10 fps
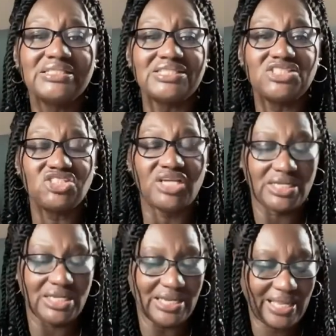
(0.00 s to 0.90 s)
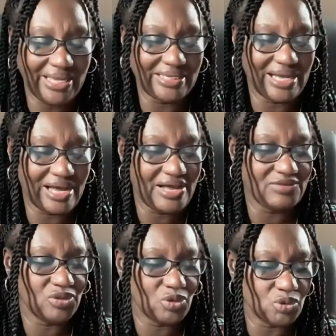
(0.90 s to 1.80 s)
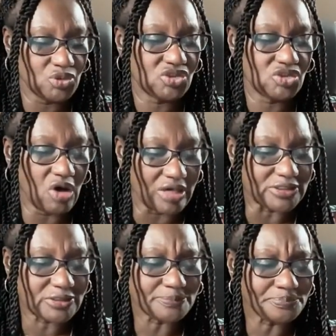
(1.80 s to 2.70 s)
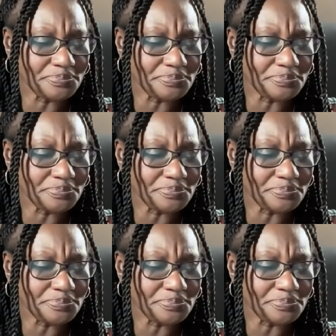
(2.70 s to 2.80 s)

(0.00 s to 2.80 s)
to shed light on those thoughts.